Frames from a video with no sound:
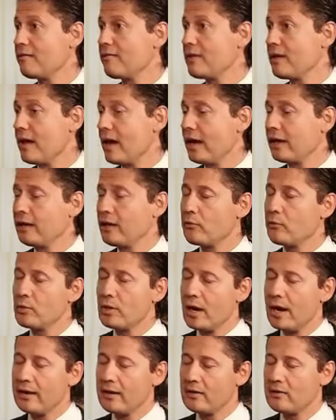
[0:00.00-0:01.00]
of the eyelid
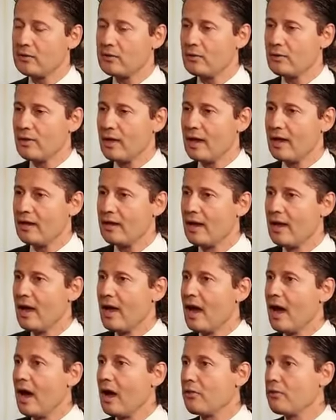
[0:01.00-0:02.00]
where I can do that.
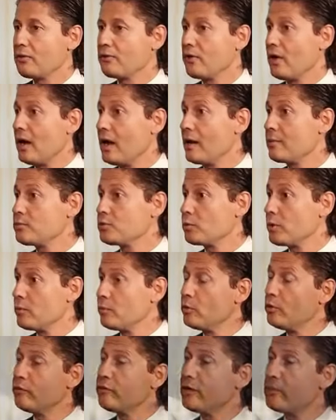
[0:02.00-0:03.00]
Other times we
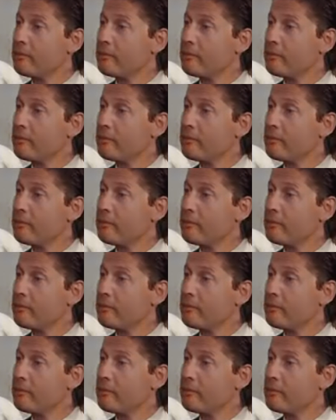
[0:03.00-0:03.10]
move the